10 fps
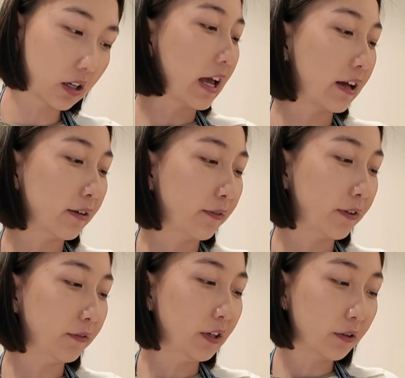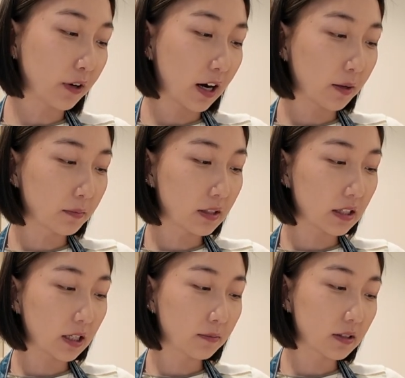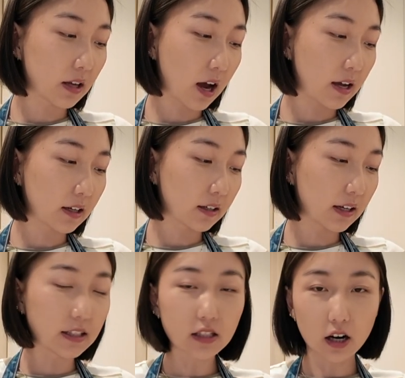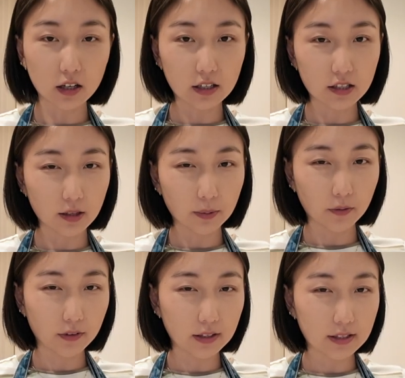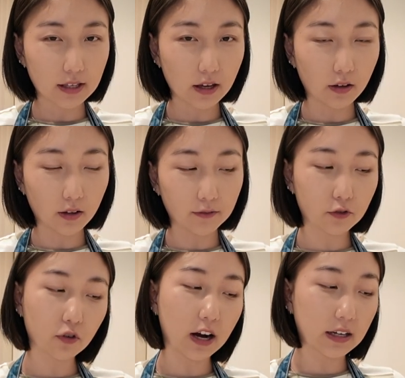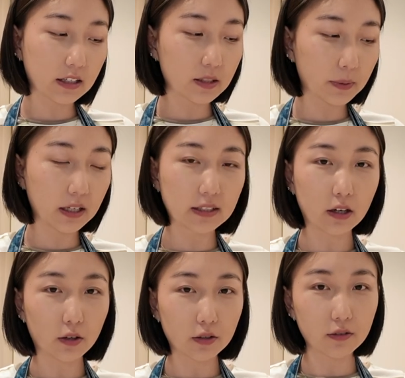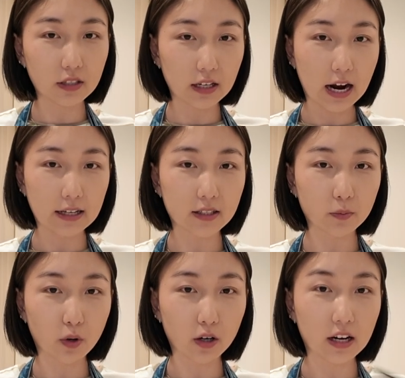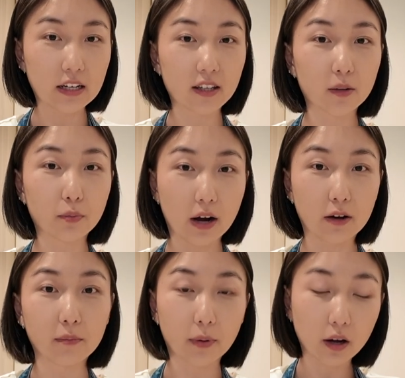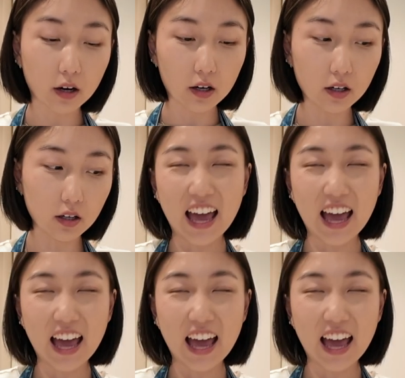and 50 grams seems like it's not gonna tip over the scale of dryness because I also did add some water into the brown butter.